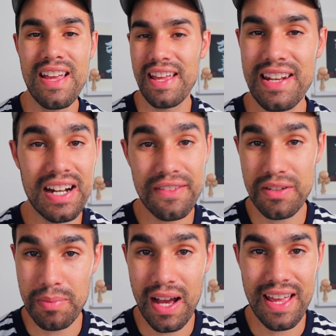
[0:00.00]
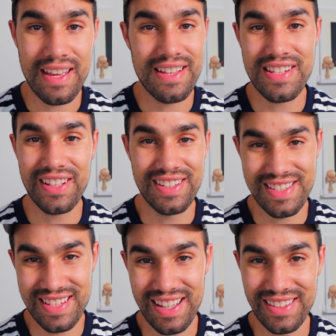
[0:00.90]
and not even buy it until it
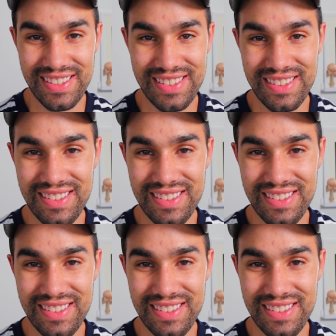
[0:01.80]
sells.